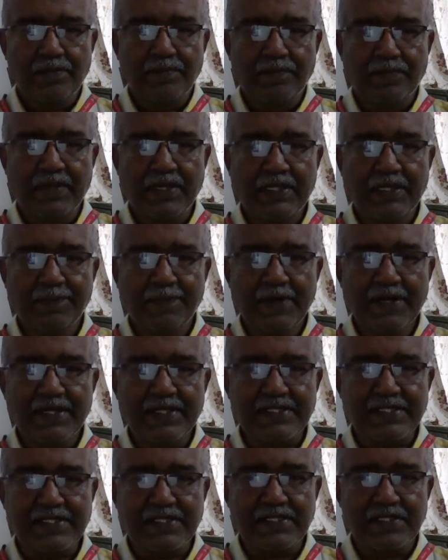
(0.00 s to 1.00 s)
multiple
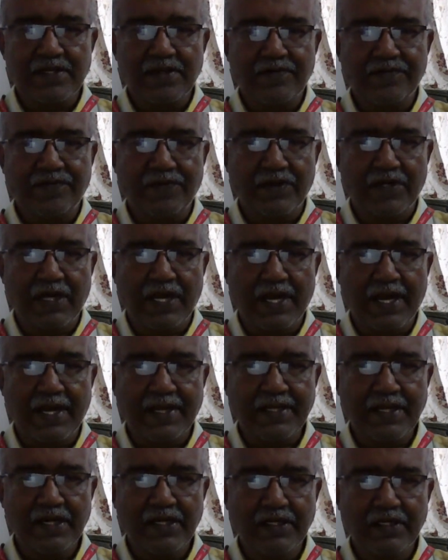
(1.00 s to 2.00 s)
discs for a
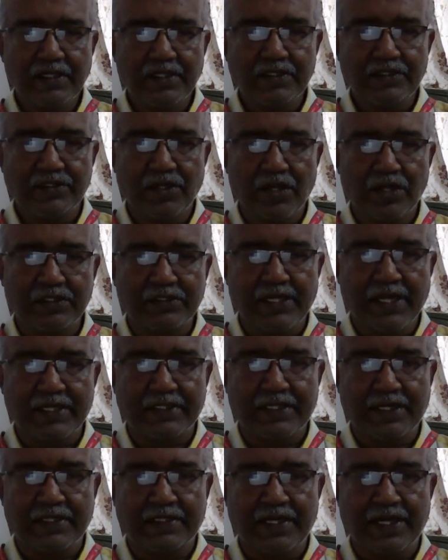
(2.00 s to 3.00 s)
higher torque
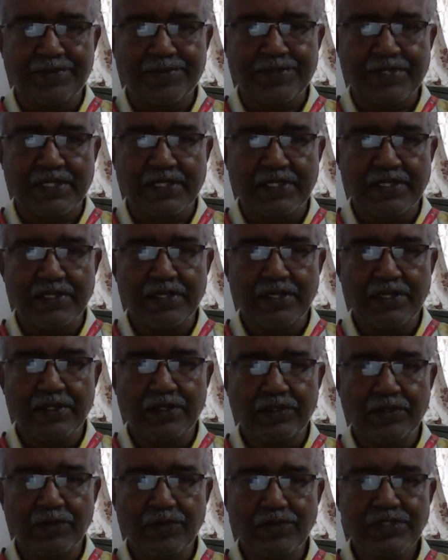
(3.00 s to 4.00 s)
transmission
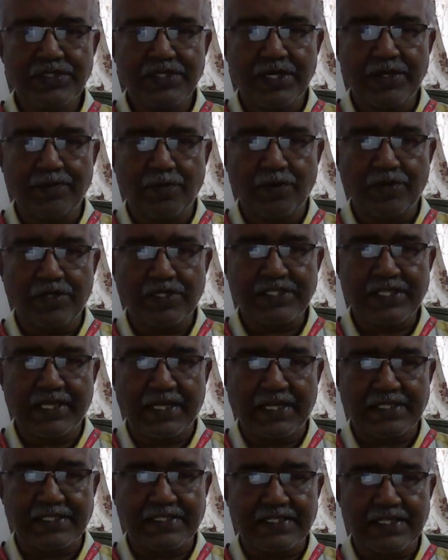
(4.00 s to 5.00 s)
used in
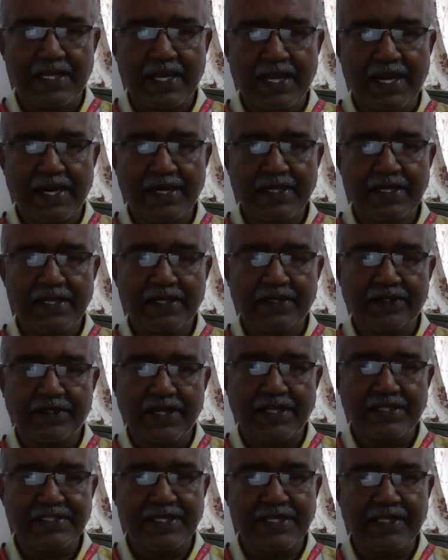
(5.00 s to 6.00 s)
motorcycles and
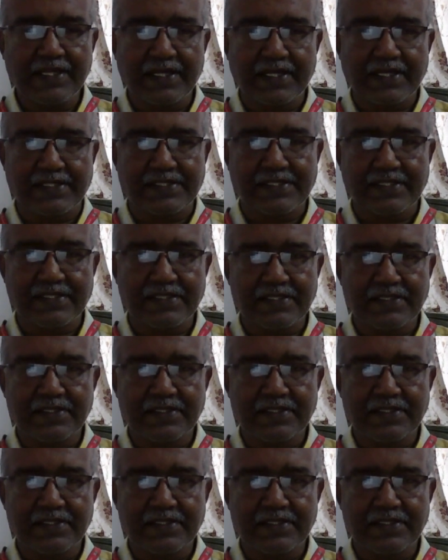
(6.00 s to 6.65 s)
racing cars,